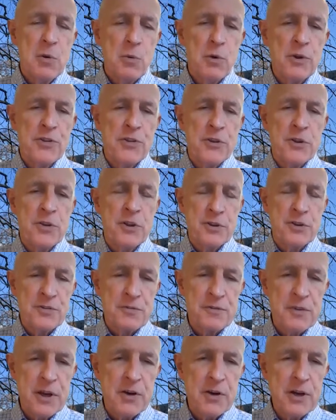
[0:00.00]
within this
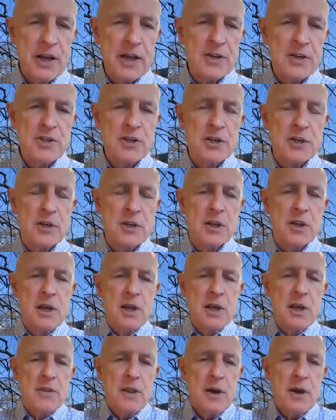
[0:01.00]
variation
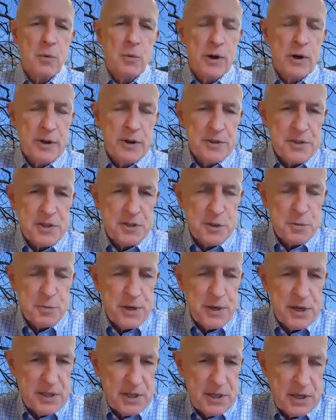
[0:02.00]
that we're
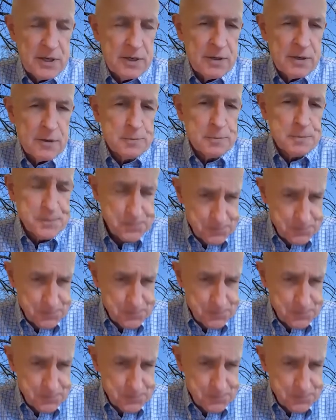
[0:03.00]
anticipating here.